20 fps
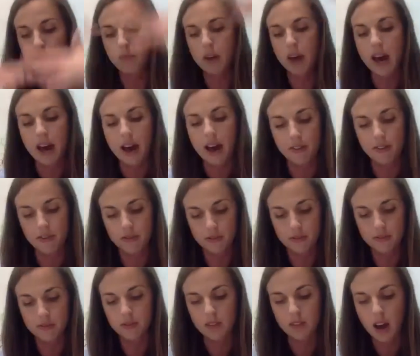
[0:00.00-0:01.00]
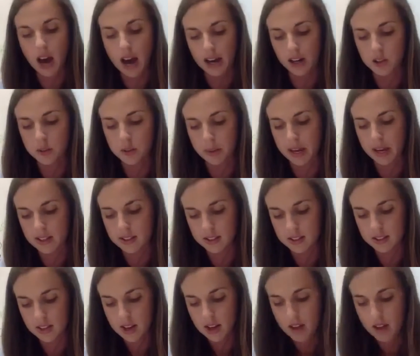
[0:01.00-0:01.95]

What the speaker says: have higher space